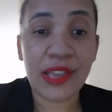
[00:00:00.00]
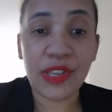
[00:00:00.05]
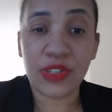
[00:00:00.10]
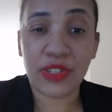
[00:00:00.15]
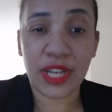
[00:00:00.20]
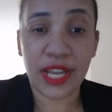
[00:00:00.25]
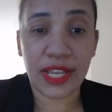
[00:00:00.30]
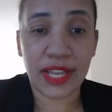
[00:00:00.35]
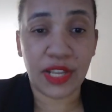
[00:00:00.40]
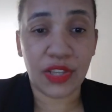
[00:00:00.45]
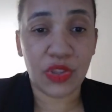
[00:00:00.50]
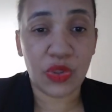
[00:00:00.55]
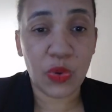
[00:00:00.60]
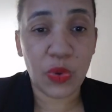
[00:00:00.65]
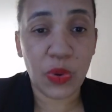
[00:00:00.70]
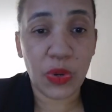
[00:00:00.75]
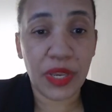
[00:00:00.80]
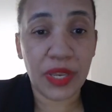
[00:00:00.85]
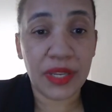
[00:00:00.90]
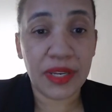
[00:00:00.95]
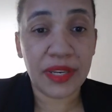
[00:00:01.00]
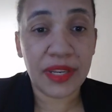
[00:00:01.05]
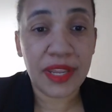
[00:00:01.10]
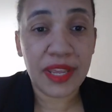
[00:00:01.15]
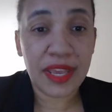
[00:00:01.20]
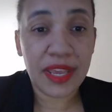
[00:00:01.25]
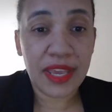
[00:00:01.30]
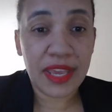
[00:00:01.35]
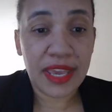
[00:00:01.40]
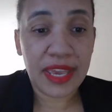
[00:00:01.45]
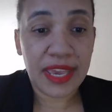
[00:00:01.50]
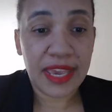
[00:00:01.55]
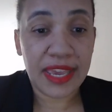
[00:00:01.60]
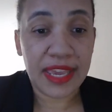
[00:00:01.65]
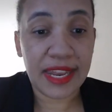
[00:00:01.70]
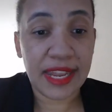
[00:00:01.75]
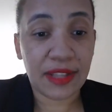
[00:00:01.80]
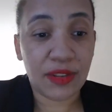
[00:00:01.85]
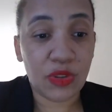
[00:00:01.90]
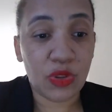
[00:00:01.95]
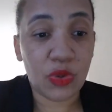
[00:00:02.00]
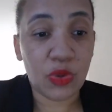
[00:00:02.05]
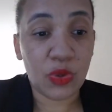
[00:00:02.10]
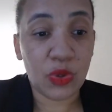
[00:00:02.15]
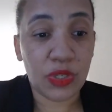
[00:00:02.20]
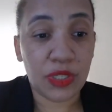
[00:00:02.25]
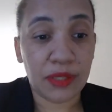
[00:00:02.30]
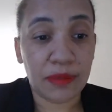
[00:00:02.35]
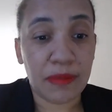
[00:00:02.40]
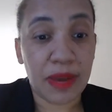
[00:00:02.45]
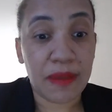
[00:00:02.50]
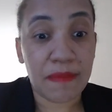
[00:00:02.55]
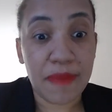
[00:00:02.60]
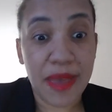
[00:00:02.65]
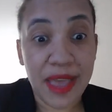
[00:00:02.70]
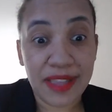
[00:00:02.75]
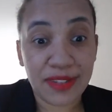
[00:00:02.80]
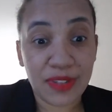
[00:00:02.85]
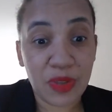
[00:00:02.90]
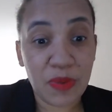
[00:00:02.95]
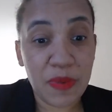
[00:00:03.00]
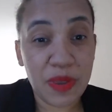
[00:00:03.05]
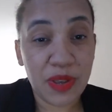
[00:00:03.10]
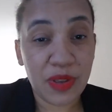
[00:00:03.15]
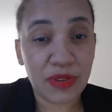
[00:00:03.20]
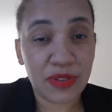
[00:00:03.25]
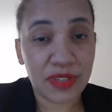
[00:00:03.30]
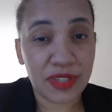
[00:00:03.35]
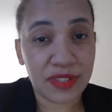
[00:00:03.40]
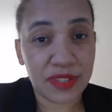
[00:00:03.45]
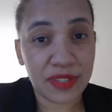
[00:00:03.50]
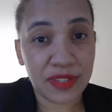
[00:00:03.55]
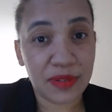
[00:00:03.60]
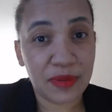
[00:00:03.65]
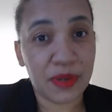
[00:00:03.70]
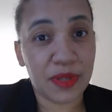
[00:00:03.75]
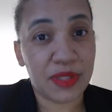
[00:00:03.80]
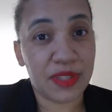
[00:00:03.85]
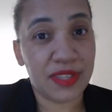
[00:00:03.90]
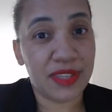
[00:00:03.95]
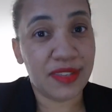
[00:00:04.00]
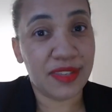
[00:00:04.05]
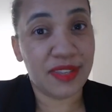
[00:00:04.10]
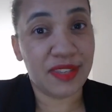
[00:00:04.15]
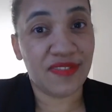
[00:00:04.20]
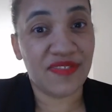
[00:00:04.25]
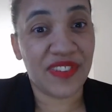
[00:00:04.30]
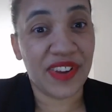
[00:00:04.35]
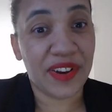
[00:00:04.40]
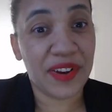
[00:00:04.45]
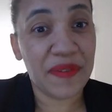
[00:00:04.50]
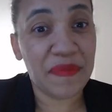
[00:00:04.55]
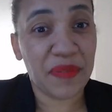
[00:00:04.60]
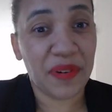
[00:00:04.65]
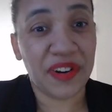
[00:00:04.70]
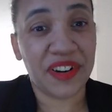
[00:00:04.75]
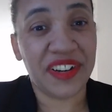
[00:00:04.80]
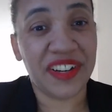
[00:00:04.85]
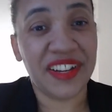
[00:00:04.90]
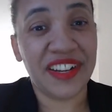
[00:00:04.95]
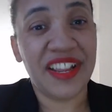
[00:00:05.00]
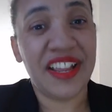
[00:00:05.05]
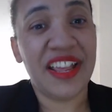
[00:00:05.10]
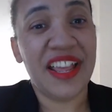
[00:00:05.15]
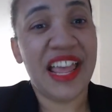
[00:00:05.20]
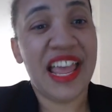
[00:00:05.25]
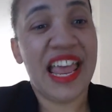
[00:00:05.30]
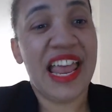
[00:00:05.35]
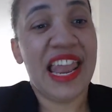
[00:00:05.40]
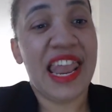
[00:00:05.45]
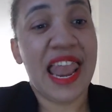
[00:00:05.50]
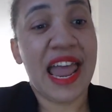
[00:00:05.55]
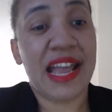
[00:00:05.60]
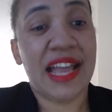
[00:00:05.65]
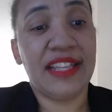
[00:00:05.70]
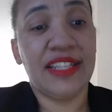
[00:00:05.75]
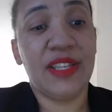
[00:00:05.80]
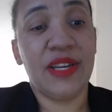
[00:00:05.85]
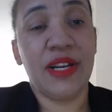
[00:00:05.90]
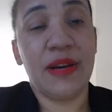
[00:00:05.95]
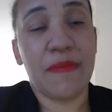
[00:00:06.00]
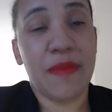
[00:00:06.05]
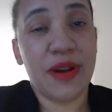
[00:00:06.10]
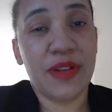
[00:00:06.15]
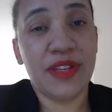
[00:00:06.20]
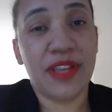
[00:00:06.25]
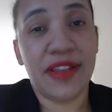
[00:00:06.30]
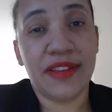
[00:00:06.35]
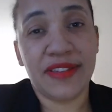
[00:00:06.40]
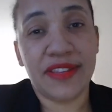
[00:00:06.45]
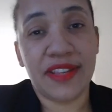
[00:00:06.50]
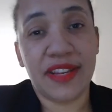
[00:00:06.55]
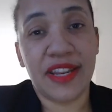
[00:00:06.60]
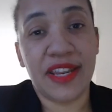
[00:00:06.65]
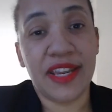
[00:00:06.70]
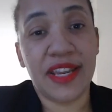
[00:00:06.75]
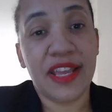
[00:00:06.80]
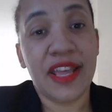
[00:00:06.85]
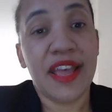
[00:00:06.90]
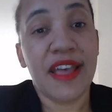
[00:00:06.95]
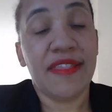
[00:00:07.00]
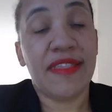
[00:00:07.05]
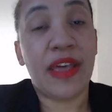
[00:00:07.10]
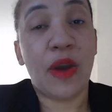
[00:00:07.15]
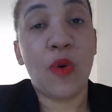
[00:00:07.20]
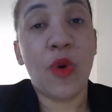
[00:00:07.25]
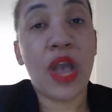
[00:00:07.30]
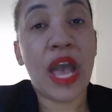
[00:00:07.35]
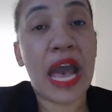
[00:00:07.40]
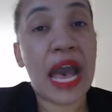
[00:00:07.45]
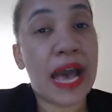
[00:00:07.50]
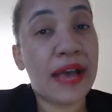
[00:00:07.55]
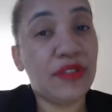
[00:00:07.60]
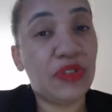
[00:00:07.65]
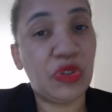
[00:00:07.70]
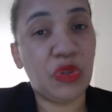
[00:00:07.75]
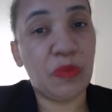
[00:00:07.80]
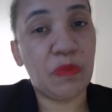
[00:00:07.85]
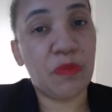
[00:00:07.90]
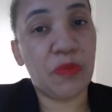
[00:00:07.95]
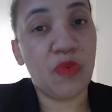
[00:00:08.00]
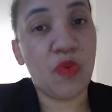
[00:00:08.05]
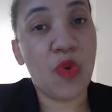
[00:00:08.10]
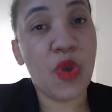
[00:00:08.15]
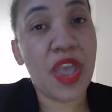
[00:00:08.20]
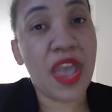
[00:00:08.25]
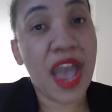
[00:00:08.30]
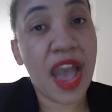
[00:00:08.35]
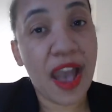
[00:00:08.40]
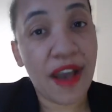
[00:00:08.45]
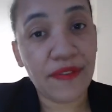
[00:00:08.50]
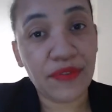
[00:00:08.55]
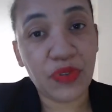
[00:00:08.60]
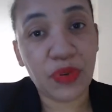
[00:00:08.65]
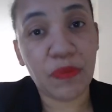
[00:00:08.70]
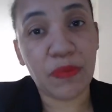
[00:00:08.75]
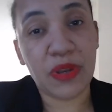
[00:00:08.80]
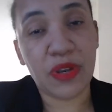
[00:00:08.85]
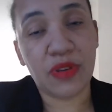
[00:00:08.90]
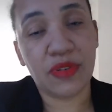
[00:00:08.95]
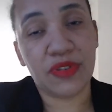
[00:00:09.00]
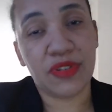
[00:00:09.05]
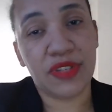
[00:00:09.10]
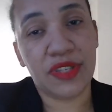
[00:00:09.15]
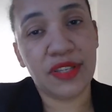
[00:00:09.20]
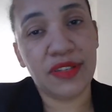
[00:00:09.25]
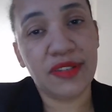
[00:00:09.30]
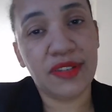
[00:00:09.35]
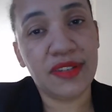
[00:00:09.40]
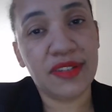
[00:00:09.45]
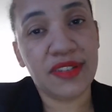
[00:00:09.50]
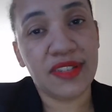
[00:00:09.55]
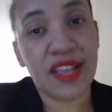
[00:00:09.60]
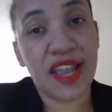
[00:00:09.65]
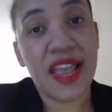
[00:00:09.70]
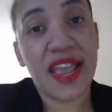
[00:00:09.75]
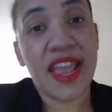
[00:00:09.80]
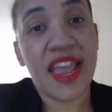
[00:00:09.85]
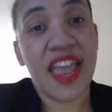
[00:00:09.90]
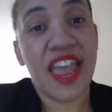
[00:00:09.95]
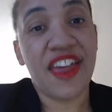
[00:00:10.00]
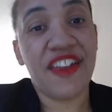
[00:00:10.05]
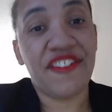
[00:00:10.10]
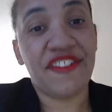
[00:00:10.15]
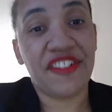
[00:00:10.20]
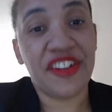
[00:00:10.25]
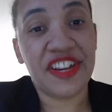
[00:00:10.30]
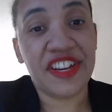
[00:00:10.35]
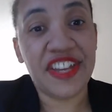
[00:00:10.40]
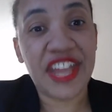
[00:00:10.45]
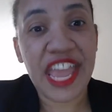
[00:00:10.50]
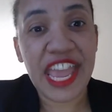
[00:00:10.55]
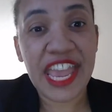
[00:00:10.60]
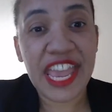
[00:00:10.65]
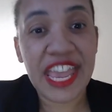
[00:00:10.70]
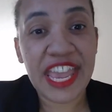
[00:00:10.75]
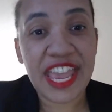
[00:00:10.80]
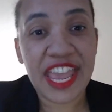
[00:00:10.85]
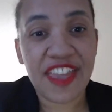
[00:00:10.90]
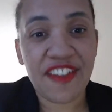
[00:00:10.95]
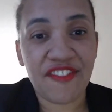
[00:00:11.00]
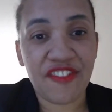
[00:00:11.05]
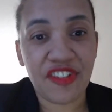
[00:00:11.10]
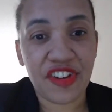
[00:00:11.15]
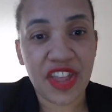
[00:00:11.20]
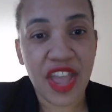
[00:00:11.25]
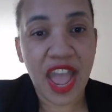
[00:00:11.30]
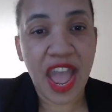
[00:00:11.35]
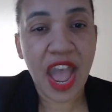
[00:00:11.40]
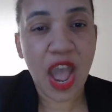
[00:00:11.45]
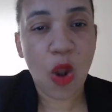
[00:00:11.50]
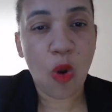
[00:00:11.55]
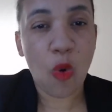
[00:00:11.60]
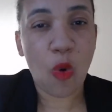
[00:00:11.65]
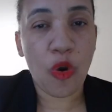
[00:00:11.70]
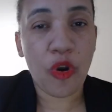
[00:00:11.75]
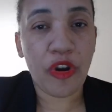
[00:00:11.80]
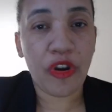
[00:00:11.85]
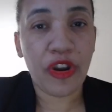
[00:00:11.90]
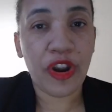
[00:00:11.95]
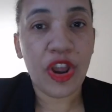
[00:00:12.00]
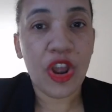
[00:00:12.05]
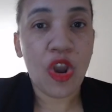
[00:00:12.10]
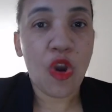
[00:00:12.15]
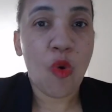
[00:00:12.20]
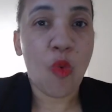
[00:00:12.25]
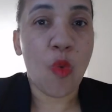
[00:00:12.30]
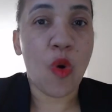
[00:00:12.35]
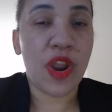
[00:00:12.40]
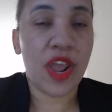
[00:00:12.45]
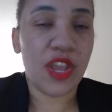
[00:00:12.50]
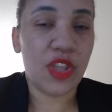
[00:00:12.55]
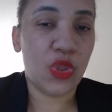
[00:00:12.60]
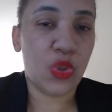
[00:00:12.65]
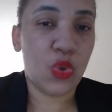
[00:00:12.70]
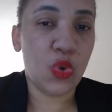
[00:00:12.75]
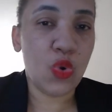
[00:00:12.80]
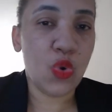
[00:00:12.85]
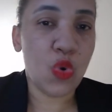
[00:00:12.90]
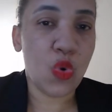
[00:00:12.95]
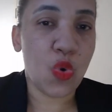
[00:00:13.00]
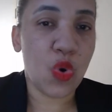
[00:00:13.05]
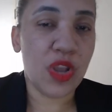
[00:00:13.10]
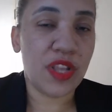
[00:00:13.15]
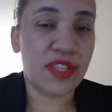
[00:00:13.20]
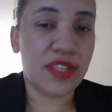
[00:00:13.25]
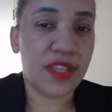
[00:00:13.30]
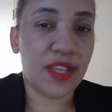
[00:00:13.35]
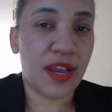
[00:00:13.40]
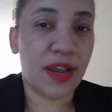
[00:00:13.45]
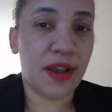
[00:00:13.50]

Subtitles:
just like I'm doing, and I'm doing my best to be consistent, because this is very important. Like I talked about yesterday, that we have to be consistent every day, every hour. What I do, it's